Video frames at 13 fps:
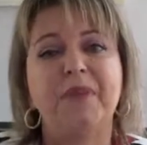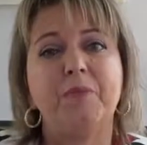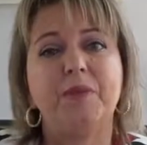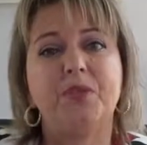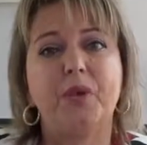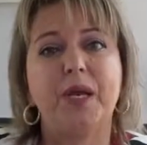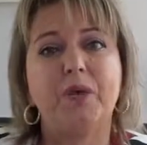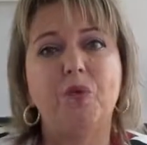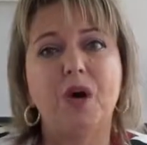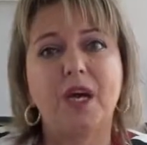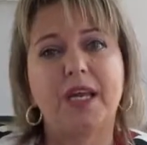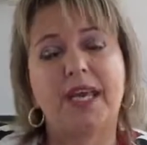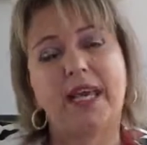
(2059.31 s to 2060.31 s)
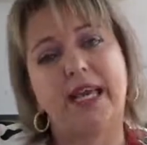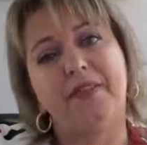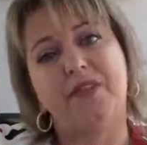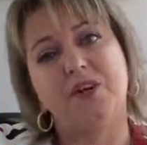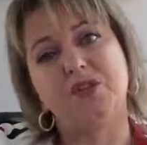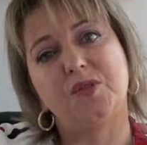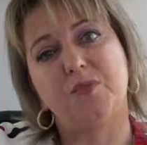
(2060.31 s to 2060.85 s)
between working in
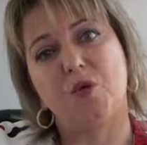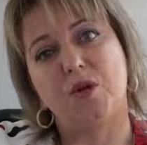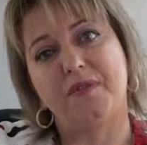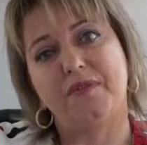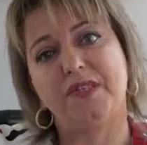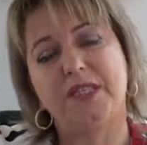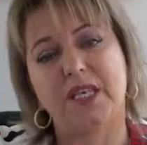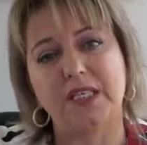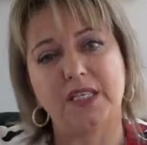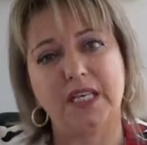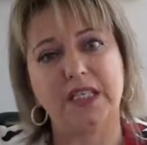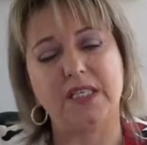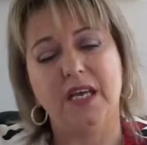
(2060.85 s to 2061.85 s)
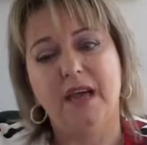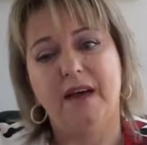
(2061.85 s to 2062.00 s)
those smaller facilities